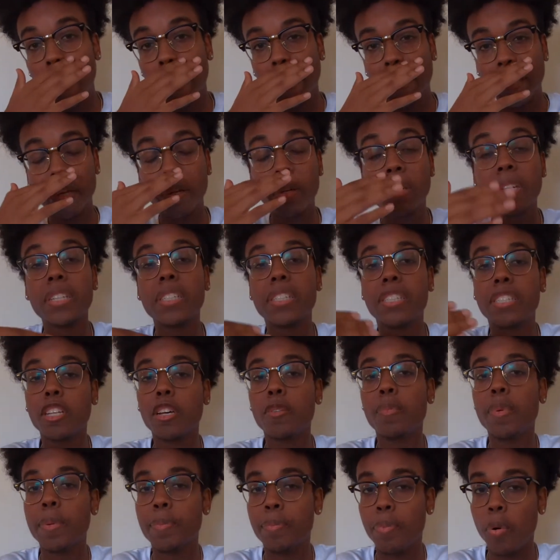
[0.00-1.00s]
You can
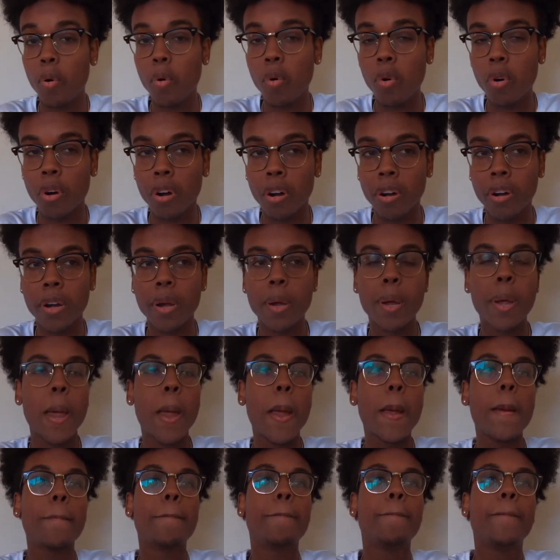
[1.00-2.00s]
still be poor
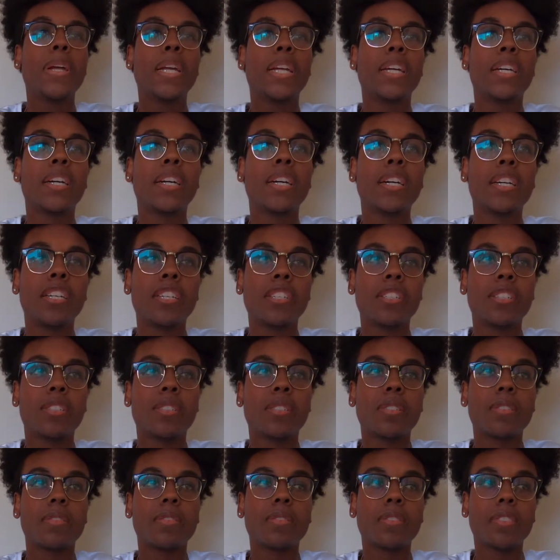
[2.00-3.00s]

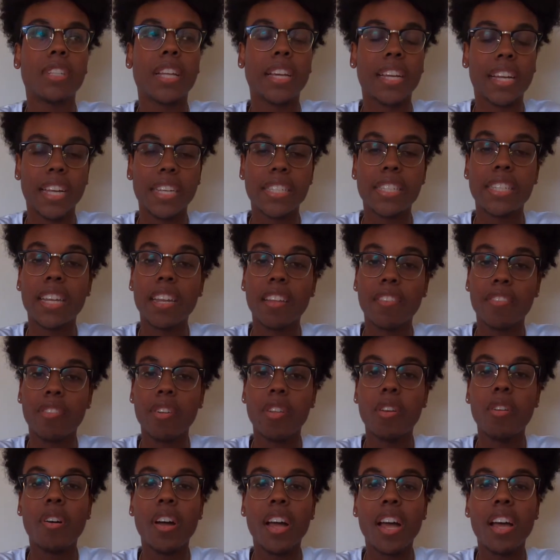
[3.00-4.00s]
because, like I said, if
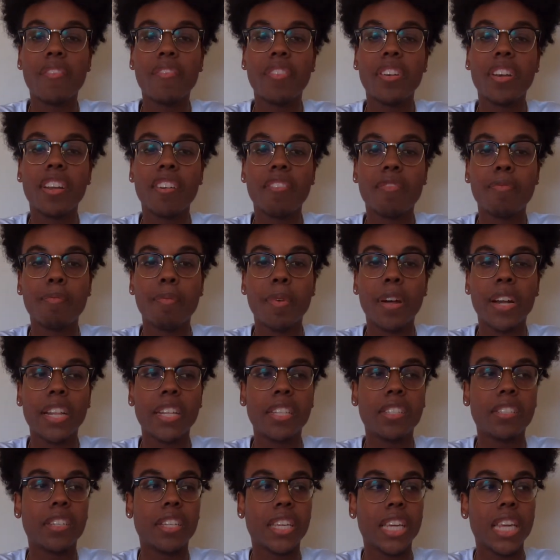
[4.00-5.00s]
you don't have enough money
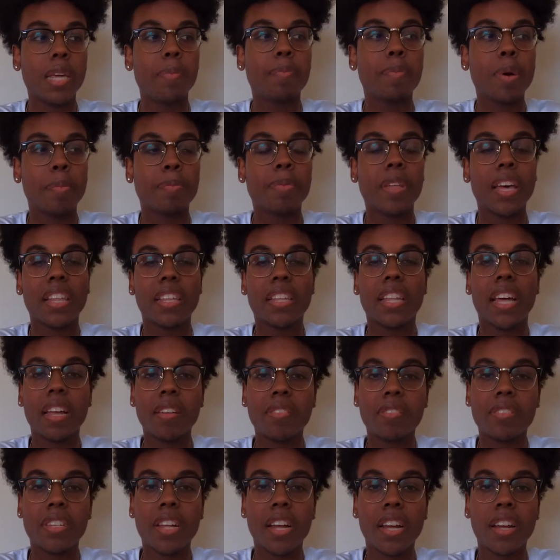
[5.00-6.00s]
to keep up that
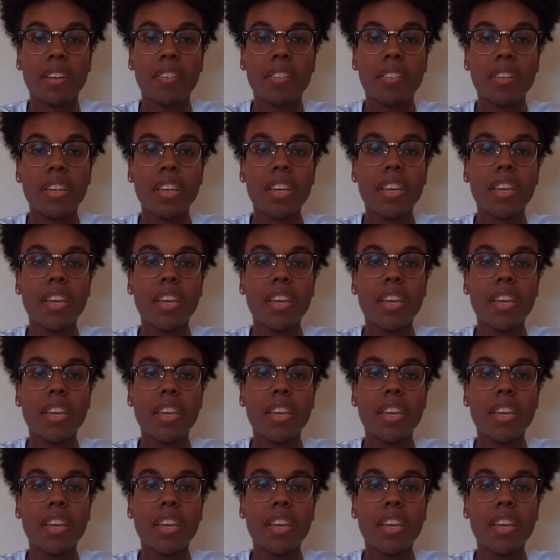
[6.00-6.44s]
lifestyle